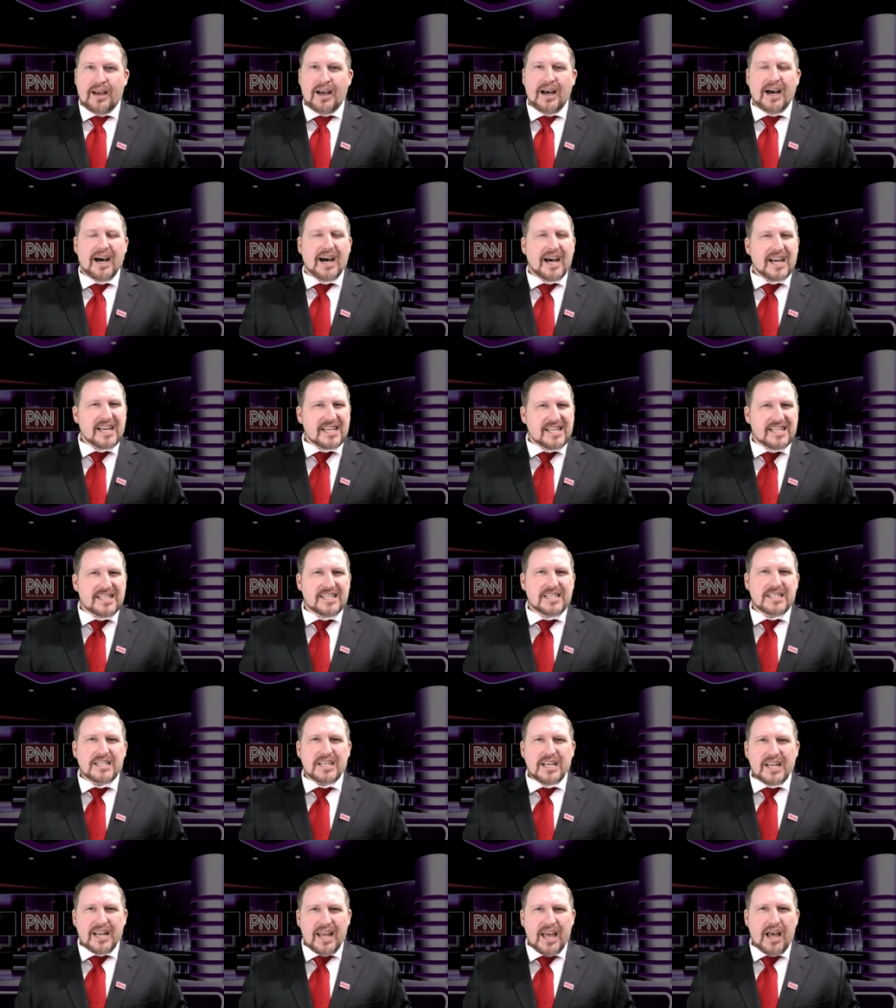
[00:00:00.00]
I
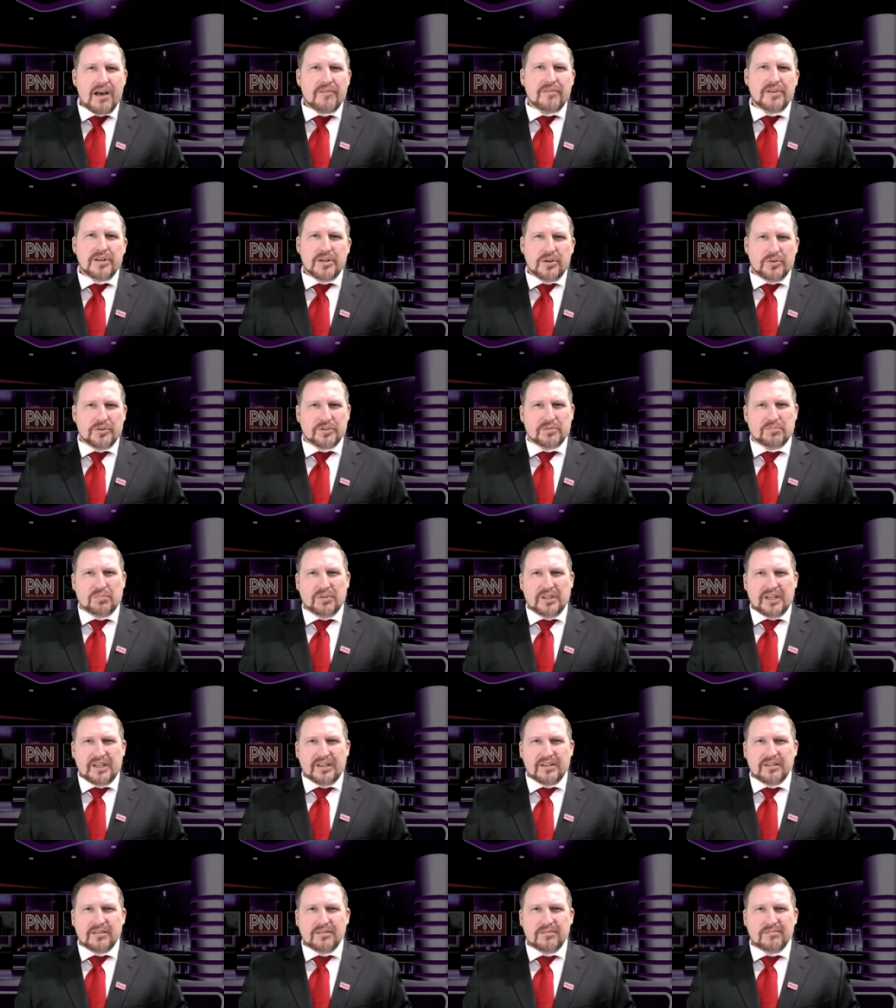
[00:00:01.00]
did have a
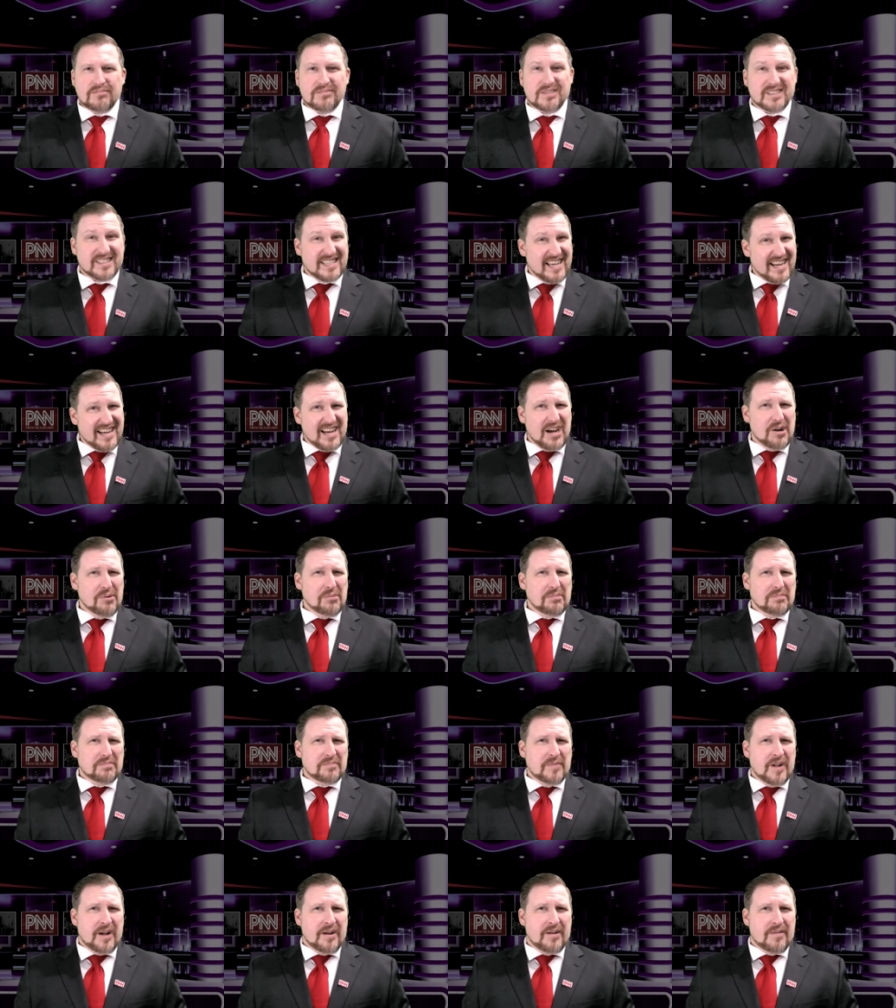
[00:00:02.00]
nosebleed. Does that count?
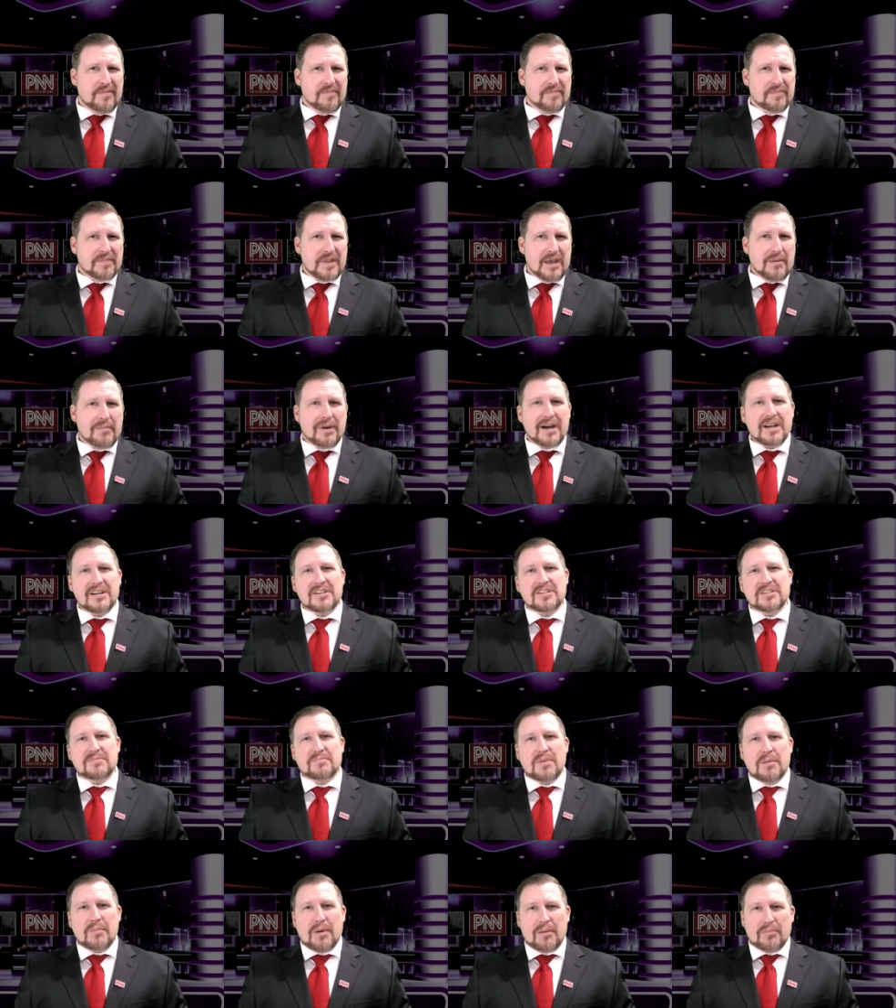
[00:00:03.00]
That might have just
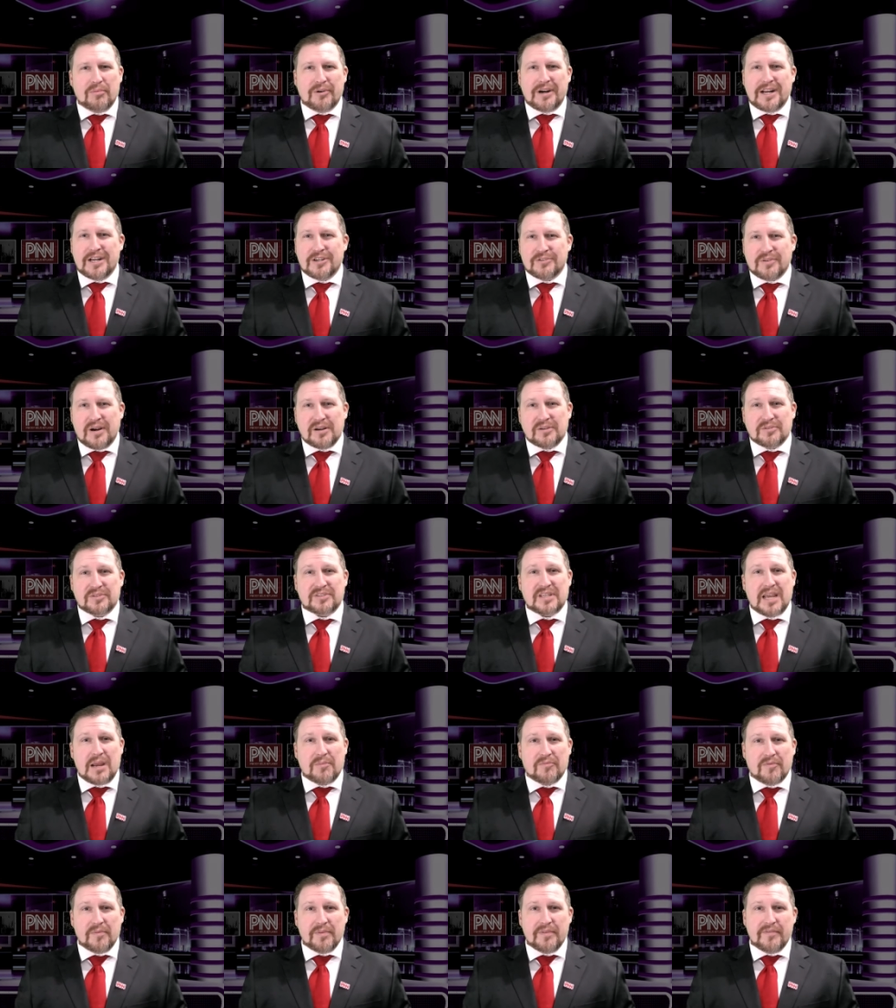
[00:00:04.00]
been my brain trying to escape
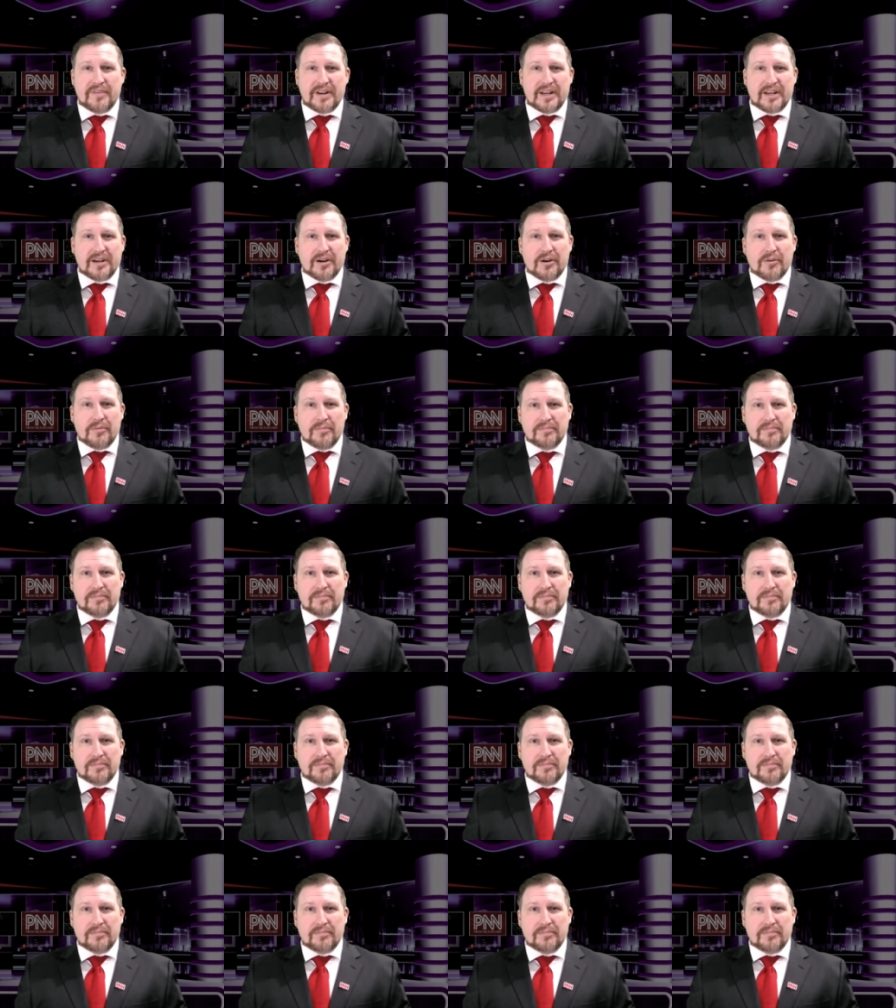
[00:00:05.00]
from the video.